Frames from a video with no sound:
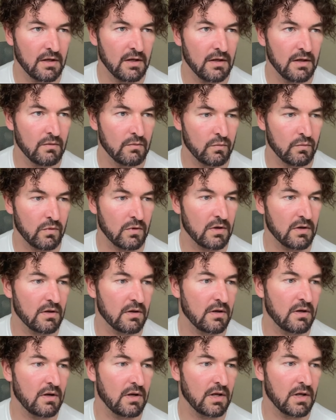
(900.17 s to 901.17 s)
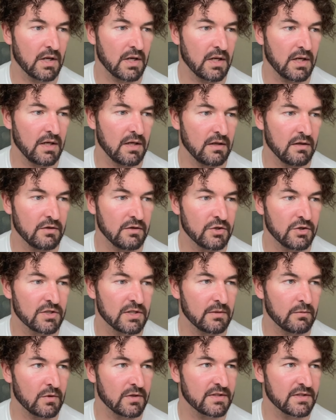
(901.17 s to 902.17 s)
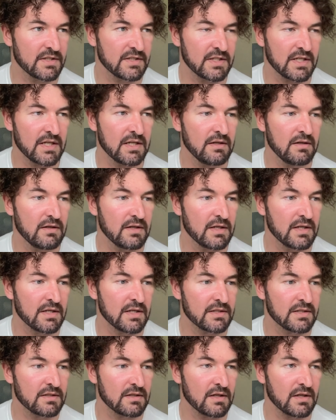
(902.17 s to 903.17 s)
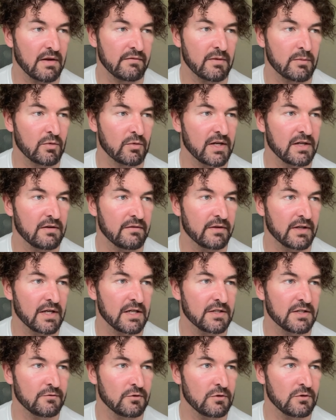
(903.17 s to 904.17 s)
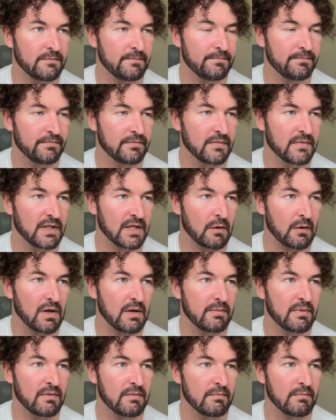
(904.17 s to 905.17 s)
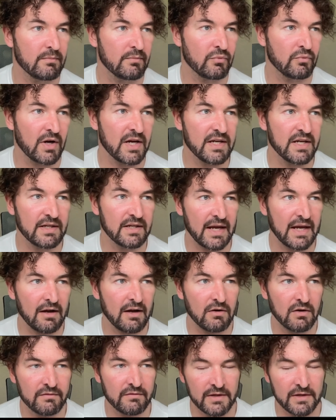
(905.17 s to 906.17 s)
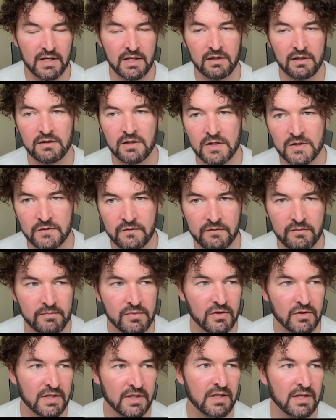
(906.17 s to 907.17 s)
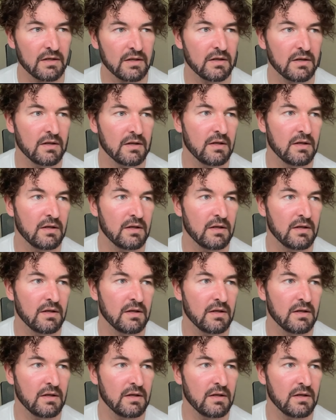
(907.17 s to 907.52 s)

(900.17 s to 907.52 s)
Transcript: What I usually want to see is another break of an H4, go up, break out of there, close of a body,